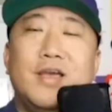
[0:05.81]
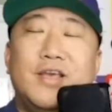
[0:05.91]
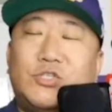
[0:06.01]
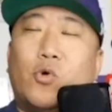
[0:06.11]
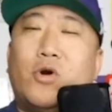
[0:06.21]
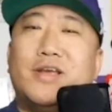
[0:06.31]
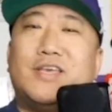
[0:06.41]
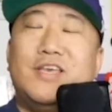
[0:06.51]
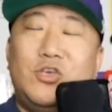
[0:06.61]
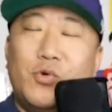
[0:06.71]

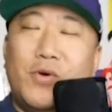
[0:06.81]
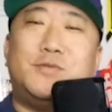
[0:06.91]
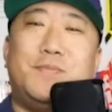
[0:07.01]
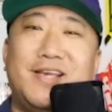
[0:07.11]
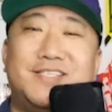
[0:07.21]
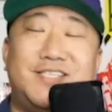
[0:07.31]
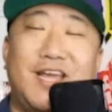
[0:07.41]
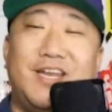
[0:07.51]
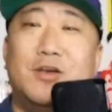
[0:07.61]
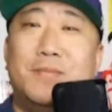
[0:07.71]
Historic U.S. Bank
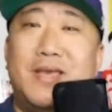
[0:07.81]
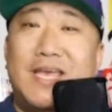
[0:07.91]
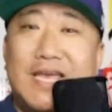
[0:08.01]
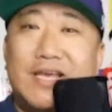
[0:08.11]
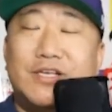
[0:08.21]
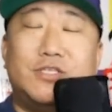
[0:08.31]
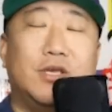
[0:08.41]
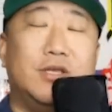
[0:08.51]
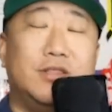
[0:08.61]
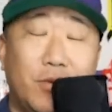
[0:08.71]
Stadium is
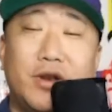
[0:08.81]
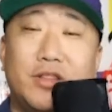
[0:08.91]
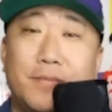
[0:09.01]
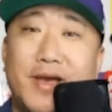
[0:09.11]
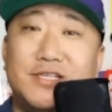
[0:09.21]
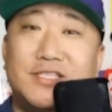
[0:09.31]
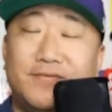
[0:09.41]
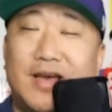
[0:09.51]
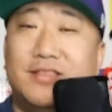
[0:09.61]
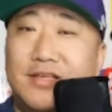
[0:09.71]
the one of the best, if
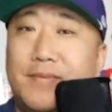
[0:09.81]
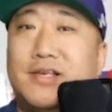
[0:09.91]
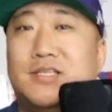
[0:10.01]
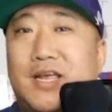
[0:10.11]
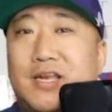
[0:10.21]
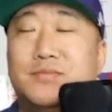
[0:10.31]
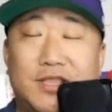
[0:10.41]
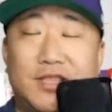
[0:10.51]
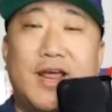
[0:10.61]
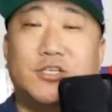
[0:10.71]
not the best, stadiums in
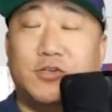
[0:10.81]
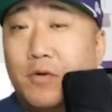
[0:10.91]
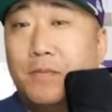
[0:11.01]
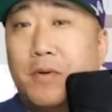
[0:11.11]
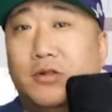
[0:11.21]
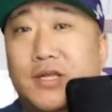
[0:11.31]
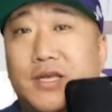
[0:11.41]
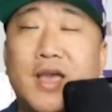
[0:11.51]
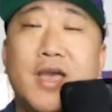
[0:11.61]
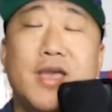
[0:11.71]
the National Football
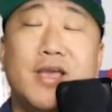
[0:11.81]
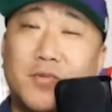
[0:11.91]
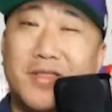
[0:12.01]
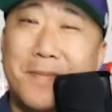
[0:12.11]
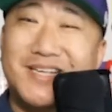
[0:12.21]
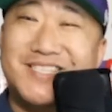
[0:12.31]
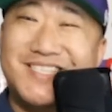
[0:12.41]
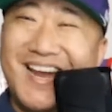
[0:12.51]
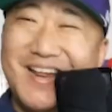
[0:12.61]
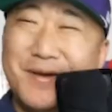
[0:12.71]
League. It's one of the best
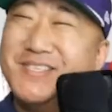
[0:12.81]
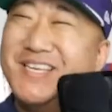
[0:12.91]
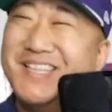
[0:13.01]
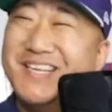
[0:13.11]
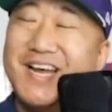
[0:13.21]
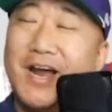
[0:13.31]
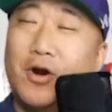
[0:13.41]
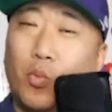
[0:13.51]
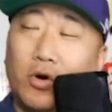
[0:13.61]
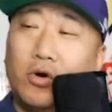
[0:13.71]
stadiums in the entire
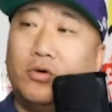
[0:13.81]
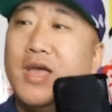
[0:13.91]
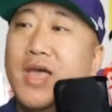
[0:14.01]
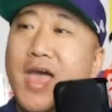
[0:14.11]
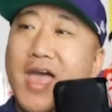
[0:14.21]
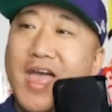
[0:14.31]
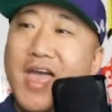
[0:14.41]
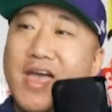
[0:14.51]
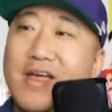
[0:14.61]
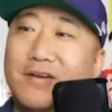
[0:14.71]
world,
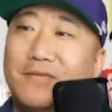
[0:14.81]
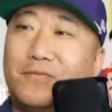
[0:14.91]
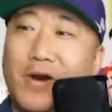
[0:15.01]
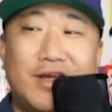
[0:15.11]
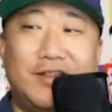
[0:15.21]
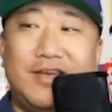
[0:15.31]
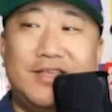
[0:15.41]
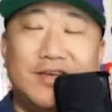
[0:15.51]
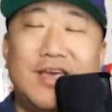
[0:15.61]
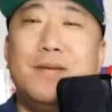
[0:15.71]
and frankly,
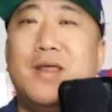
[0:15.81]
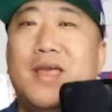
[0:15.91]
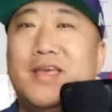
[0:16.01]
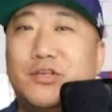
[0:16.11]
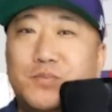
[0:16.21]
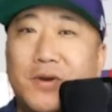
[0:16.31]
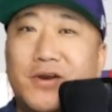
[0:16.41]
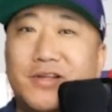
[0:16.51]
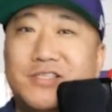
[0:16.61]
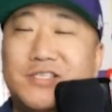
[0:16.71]
the game day
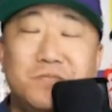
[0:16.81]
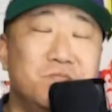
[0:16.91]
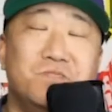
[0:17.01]
experience.